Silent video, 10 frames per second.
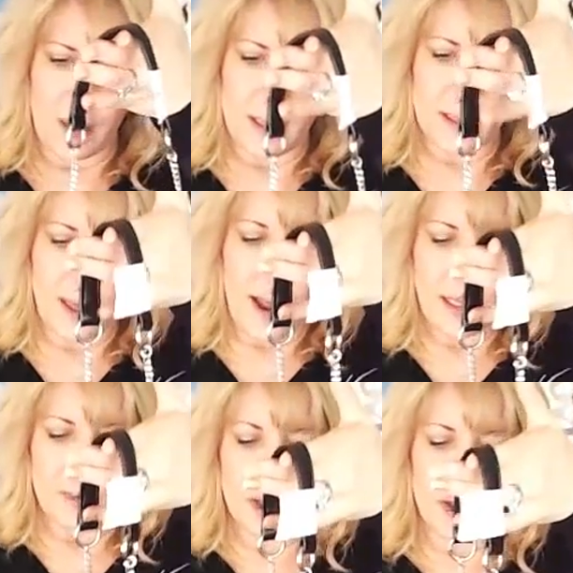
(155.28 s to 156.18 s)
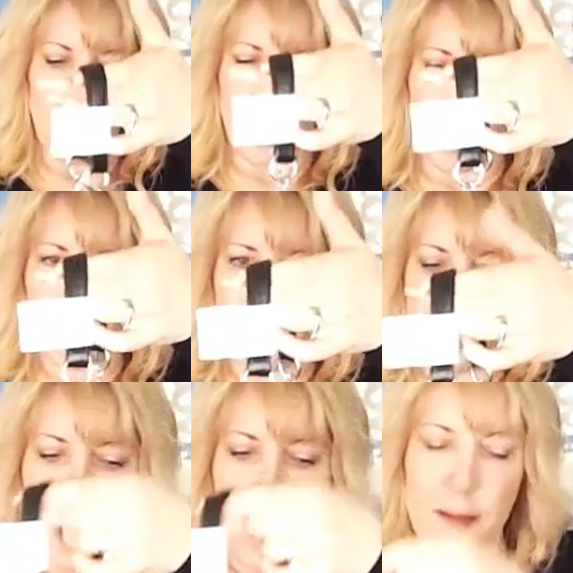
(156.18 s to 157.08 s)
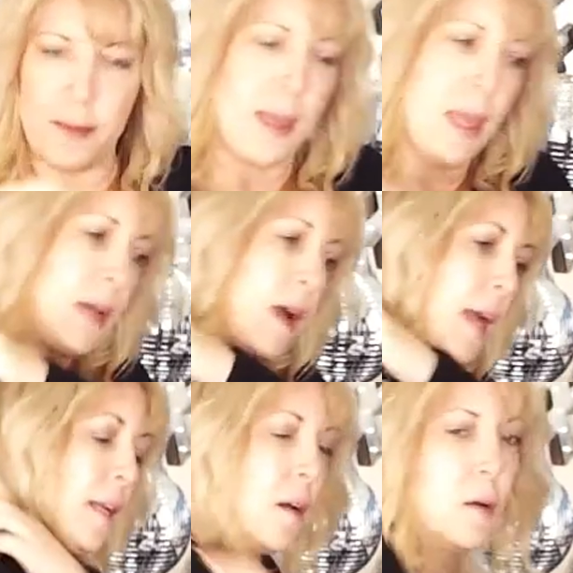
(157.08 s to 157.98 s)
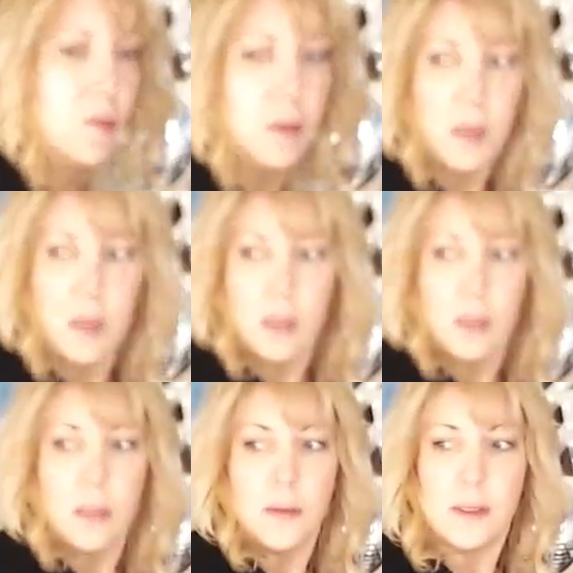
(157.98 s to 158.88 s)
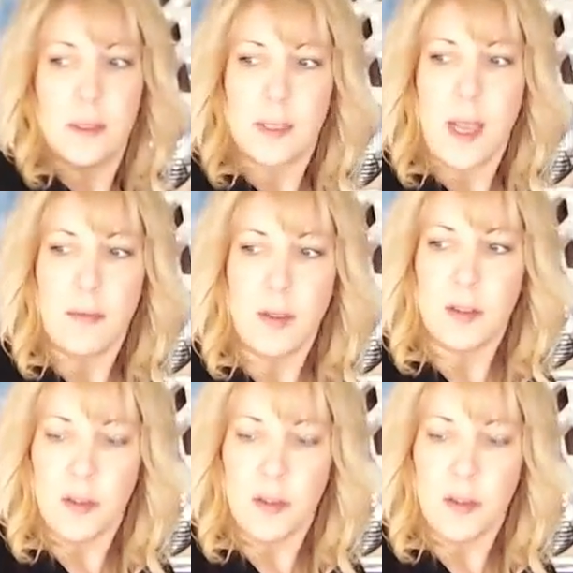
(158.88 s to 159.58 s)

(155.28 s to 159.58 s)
it's kind of short, I think. I know this is kind of the